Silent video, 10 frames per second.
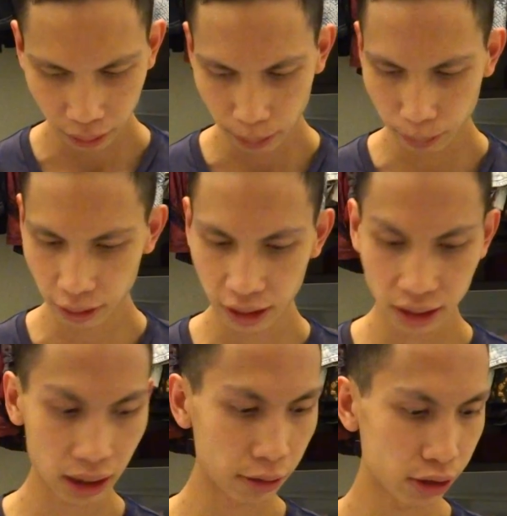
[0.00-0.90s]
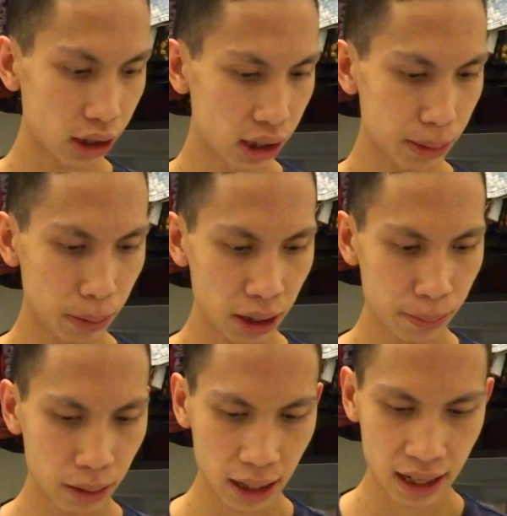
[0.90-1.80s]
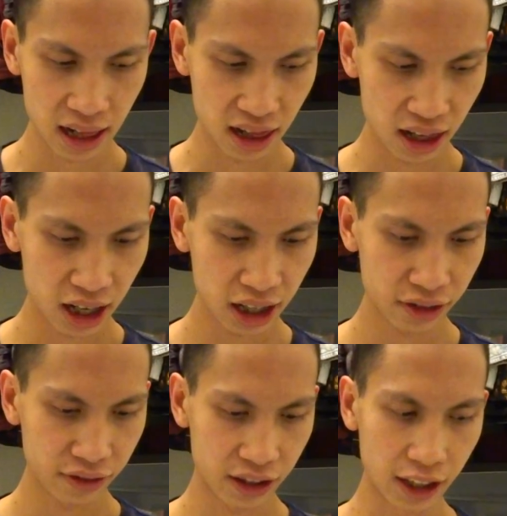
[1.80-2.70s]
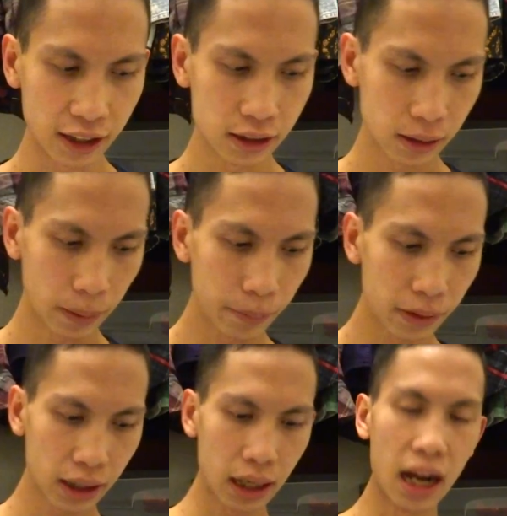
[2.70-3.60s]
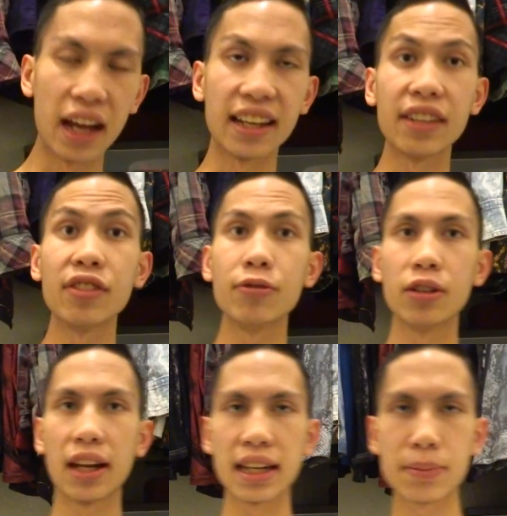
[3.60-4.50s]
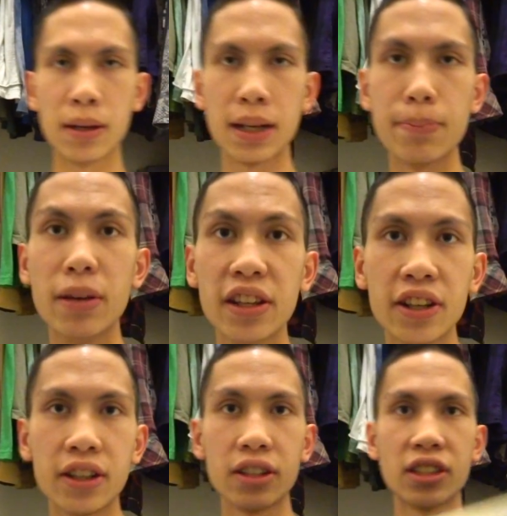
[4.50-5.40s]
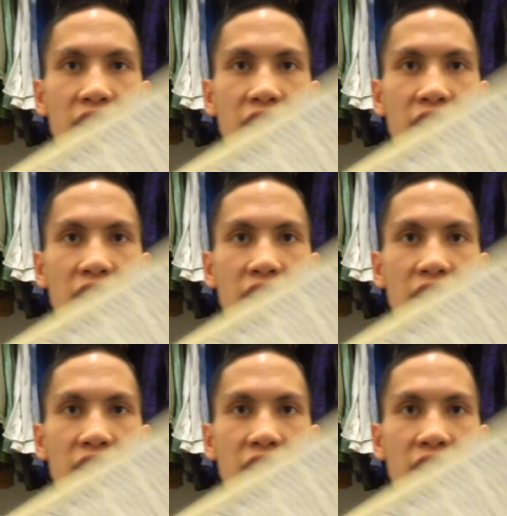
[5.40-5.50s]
But yes, I was inspired by a lot of things. I even would ask my mother to